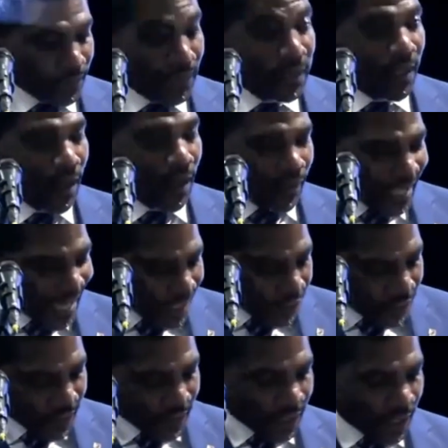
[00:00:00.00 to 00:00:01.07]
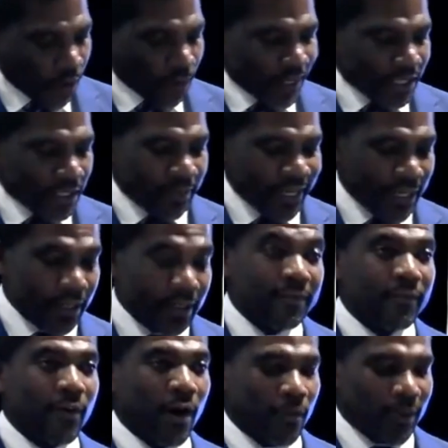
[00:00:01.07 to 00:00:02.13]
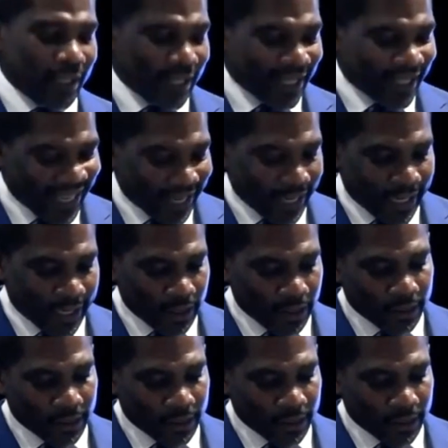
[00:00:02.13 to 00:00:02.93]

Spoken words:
the conference on Saturday, Prime Minister and Minister of Finance Dr.